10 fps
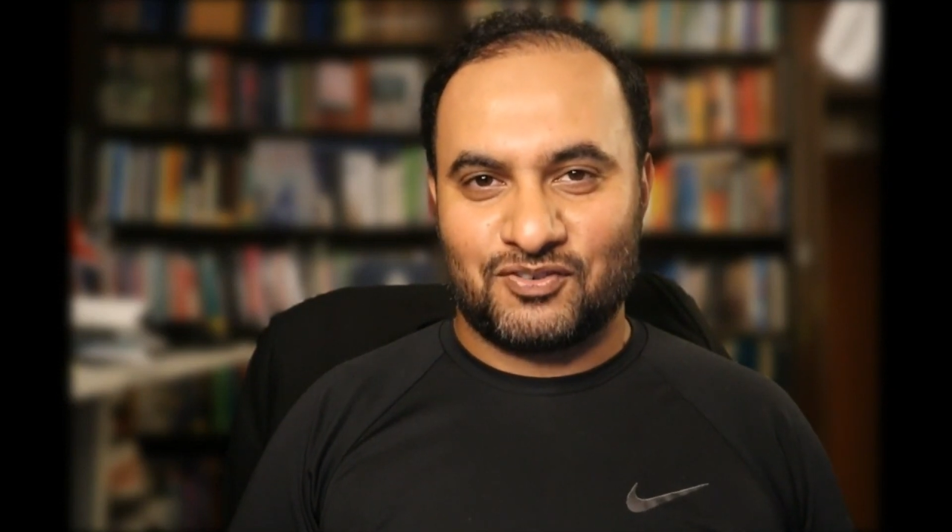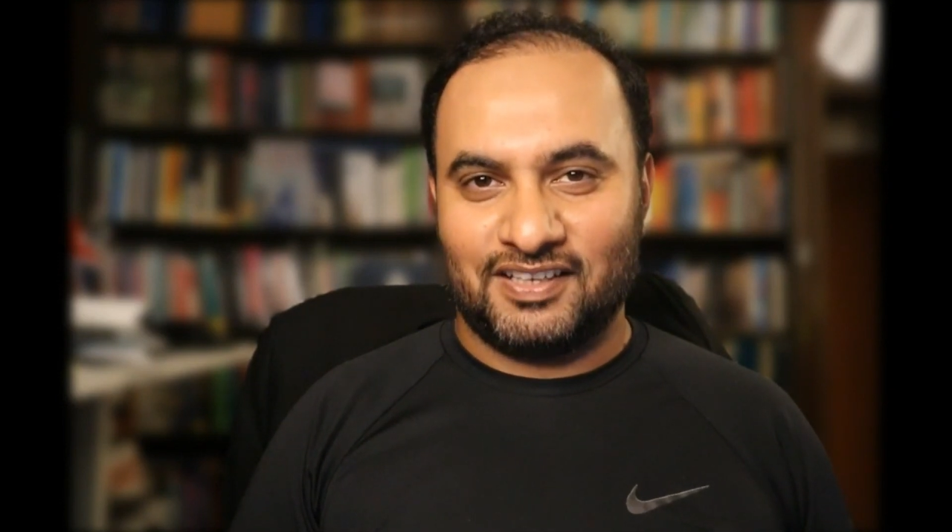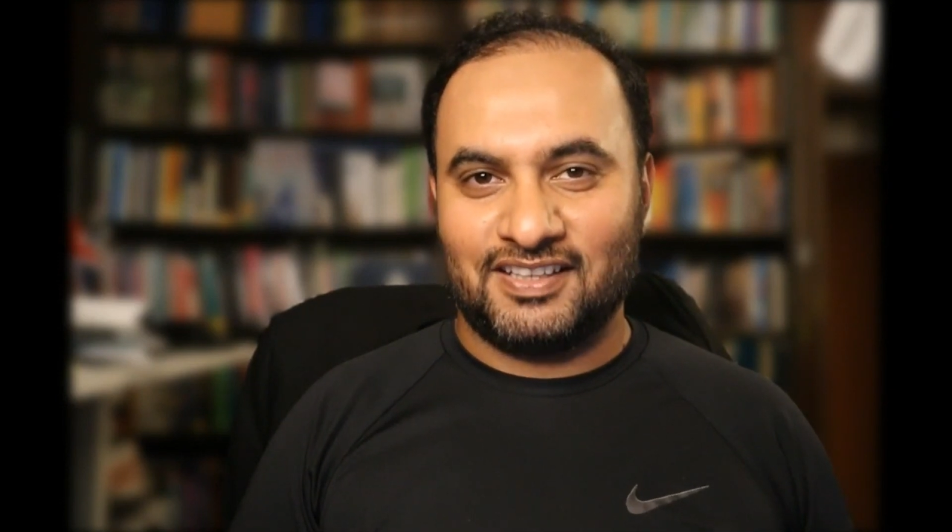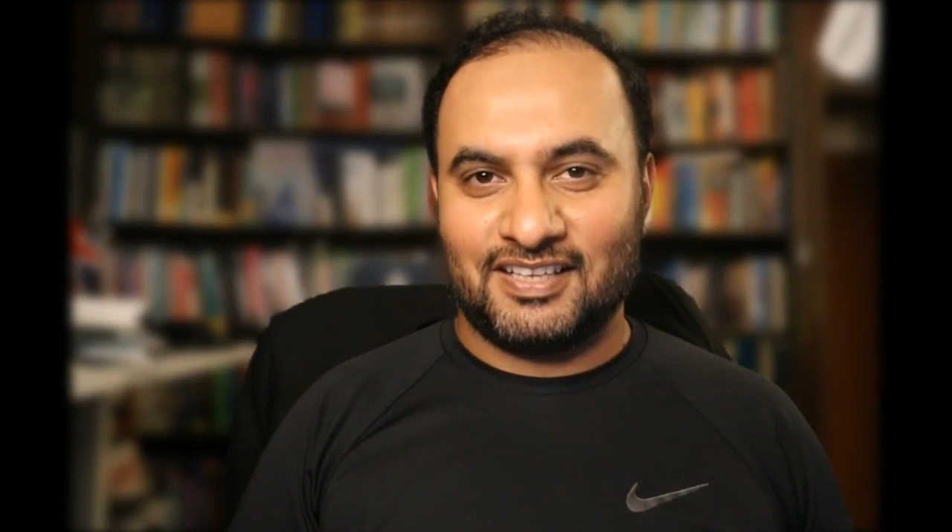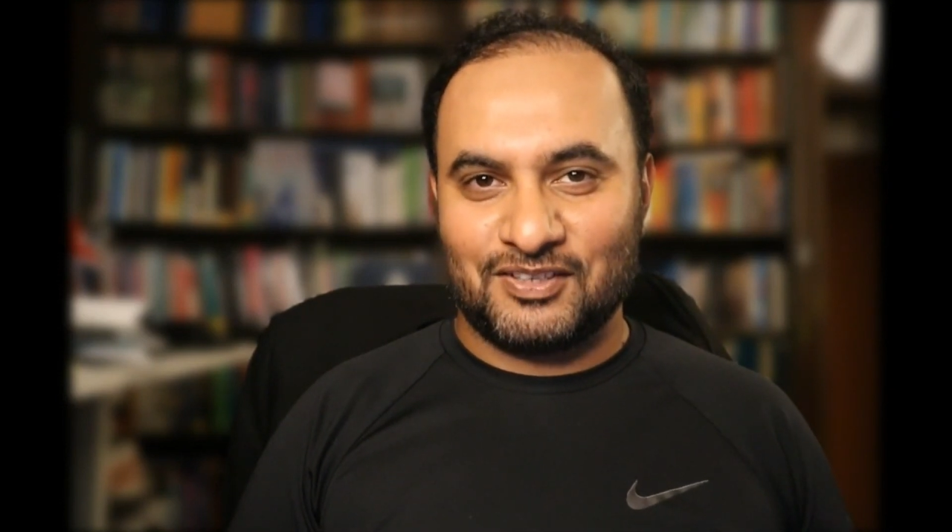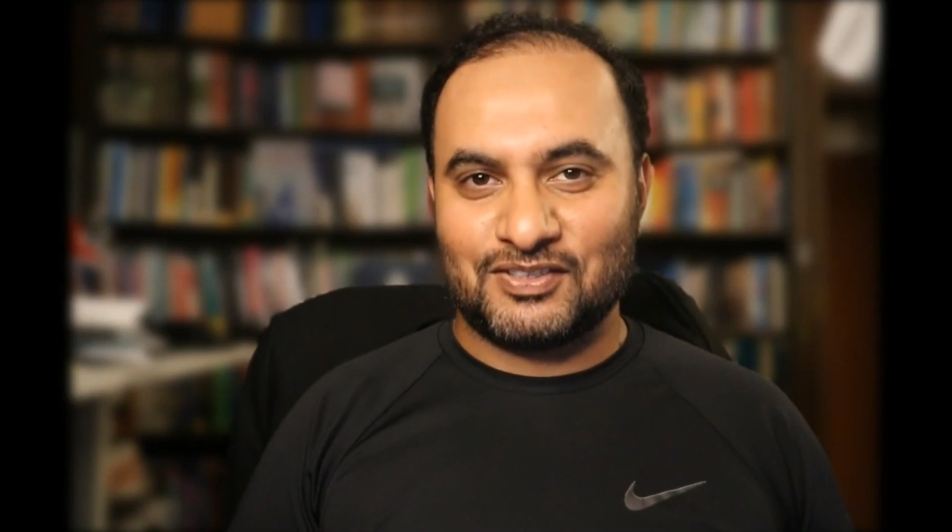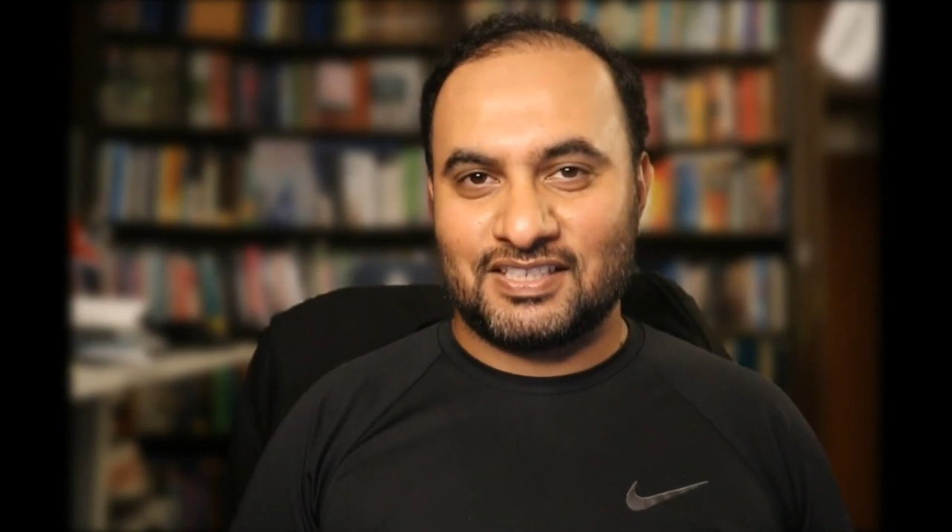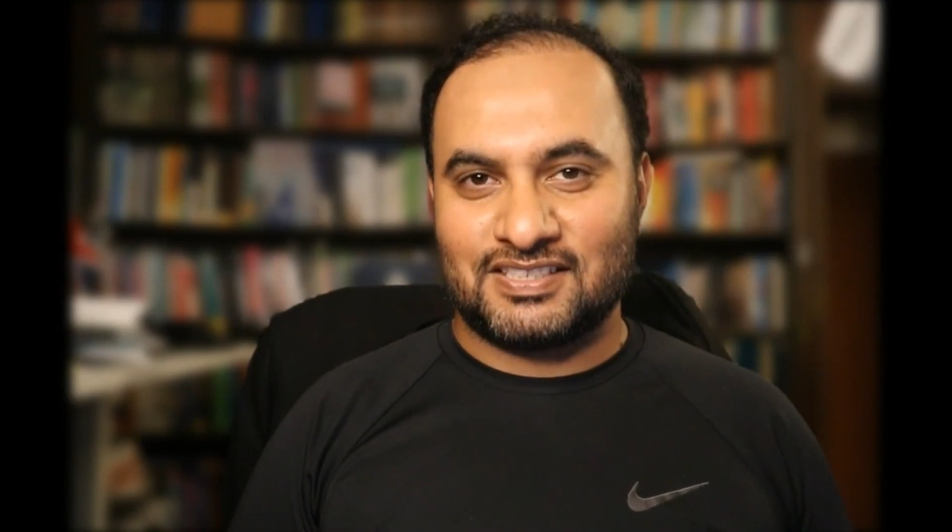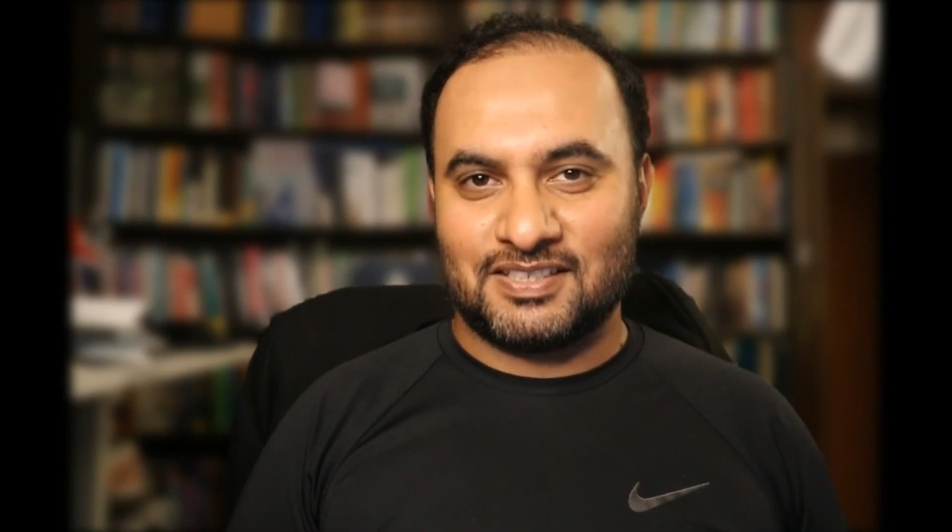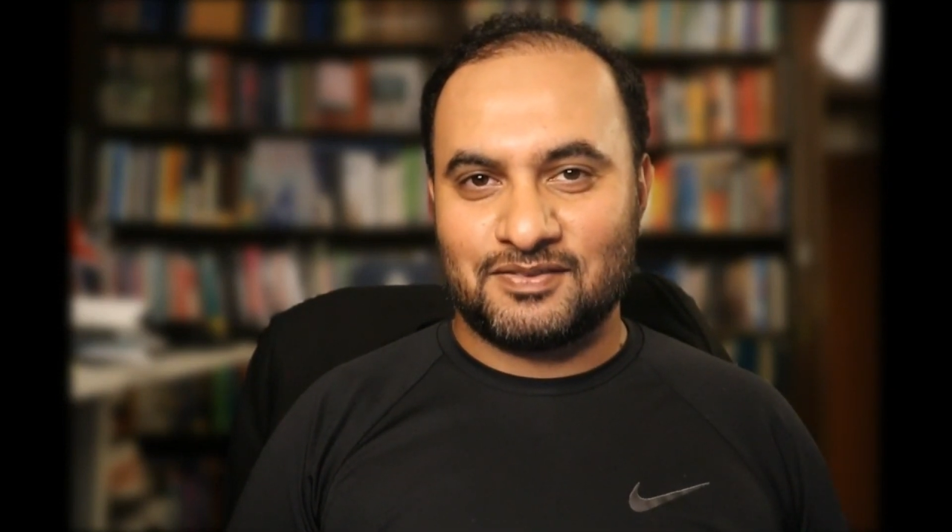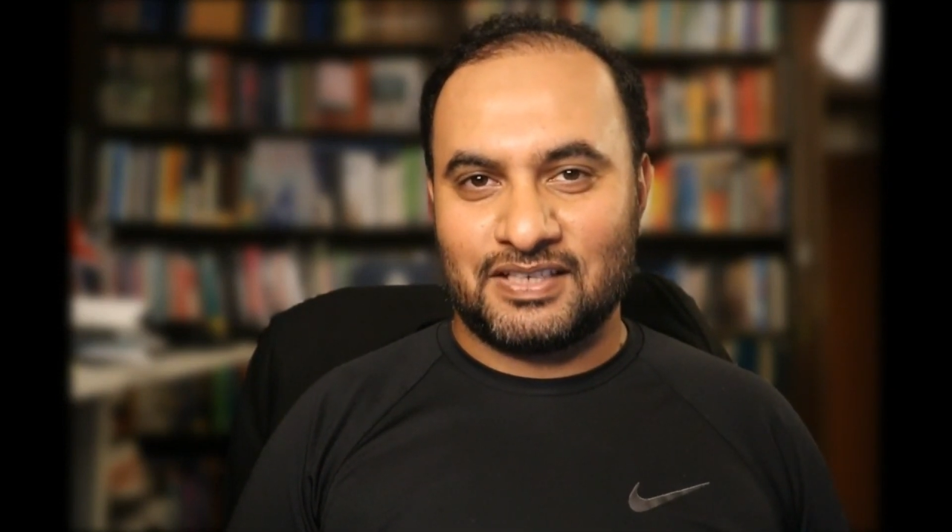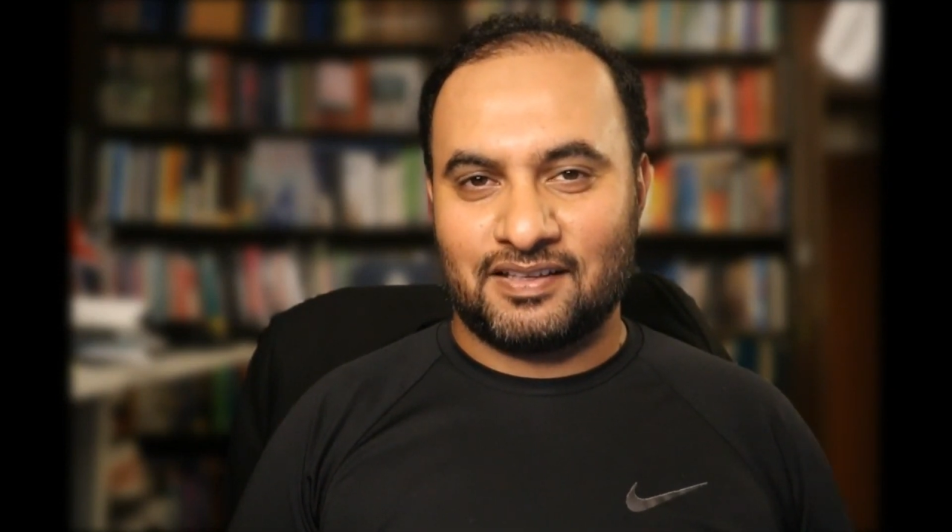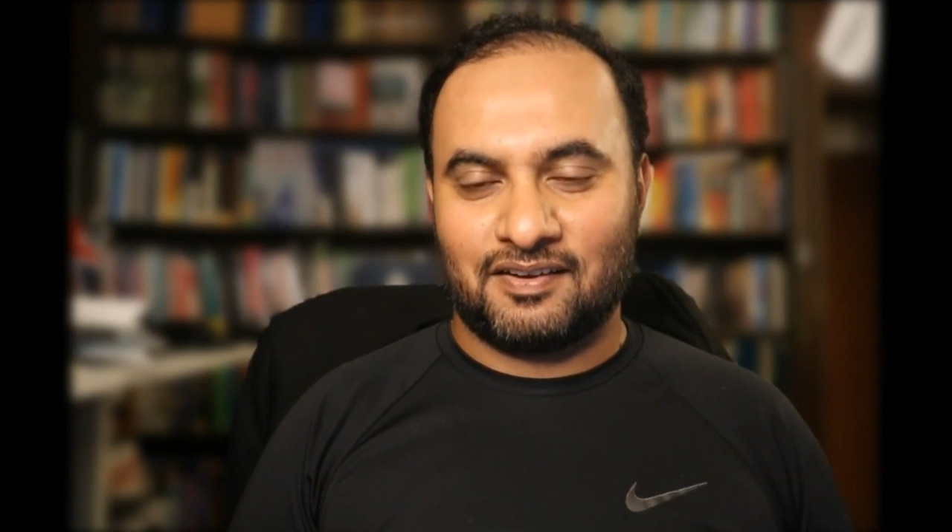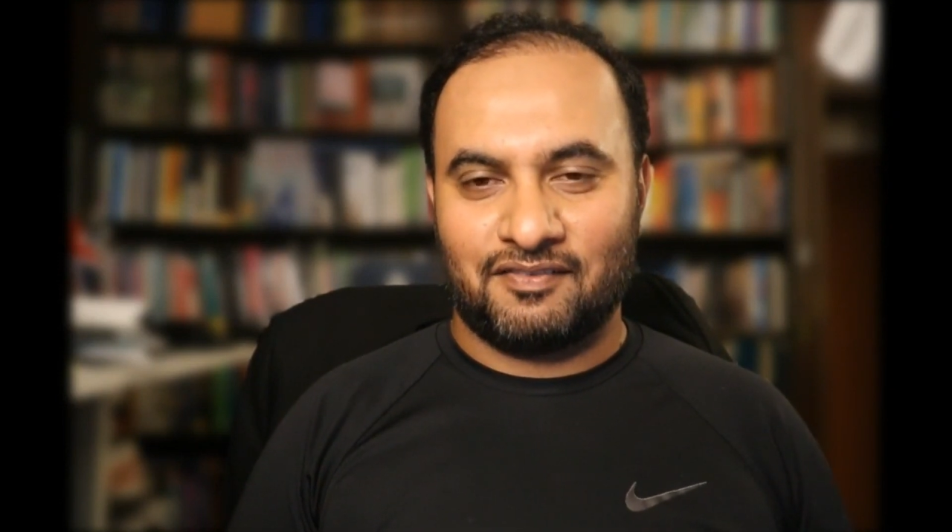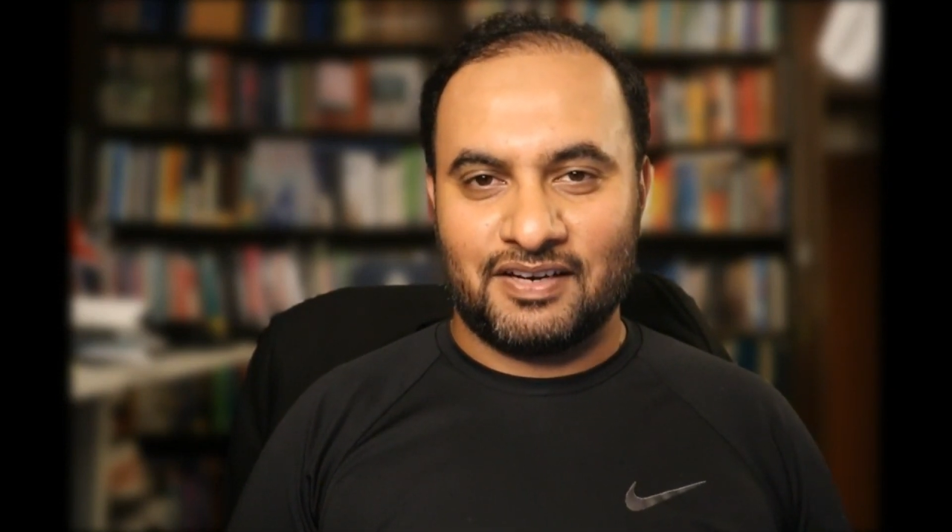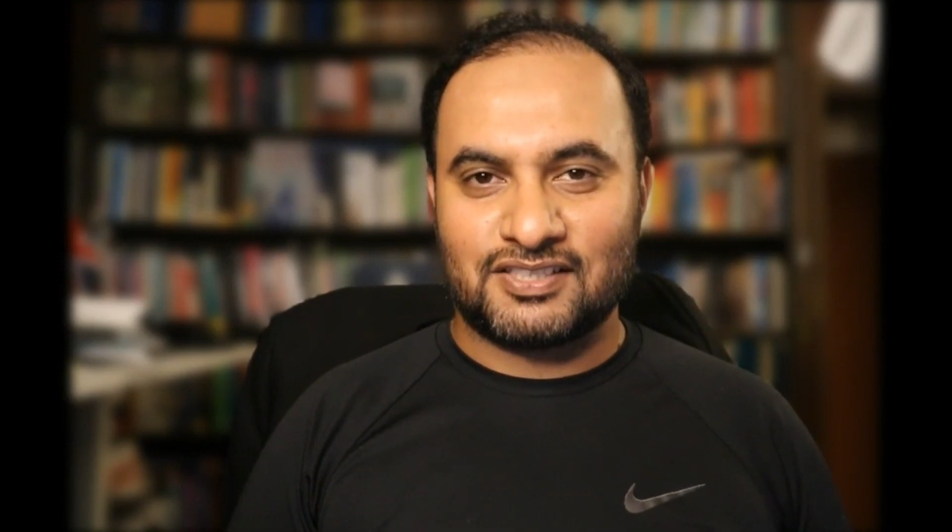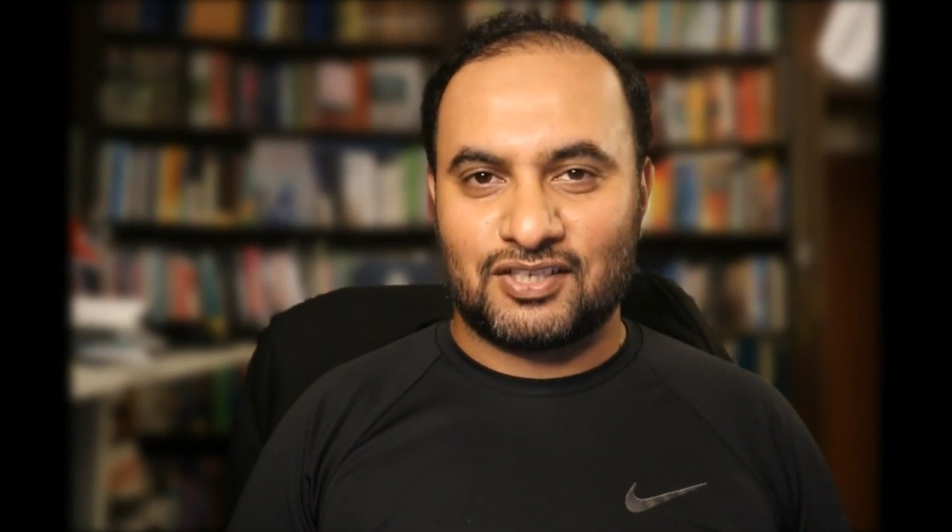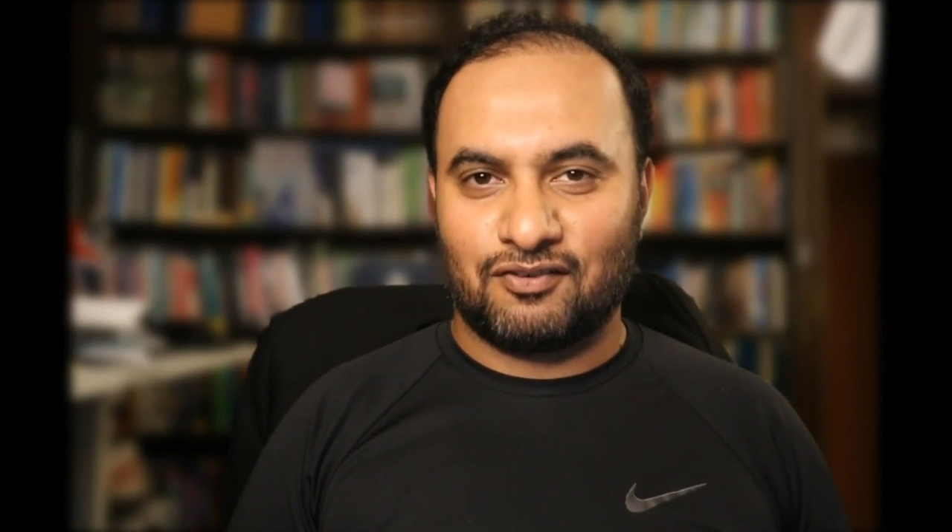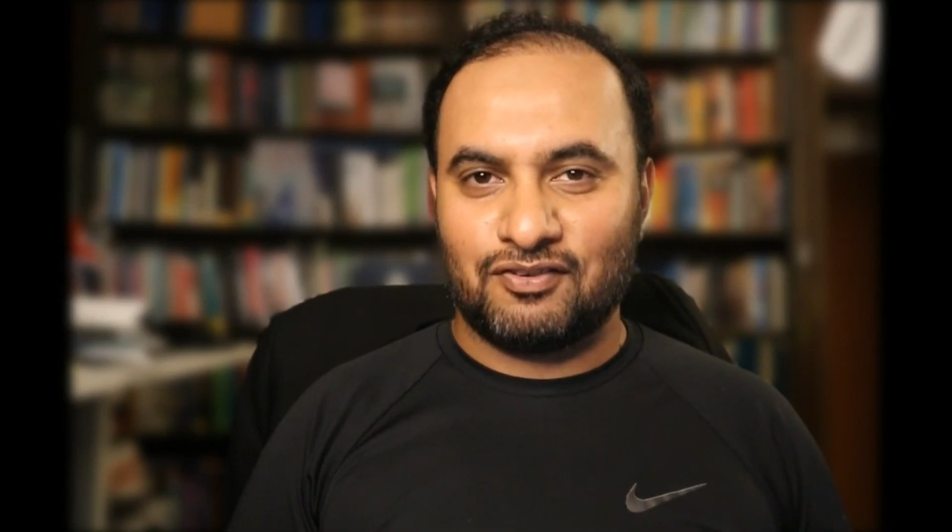Right? Those systems are at the risk of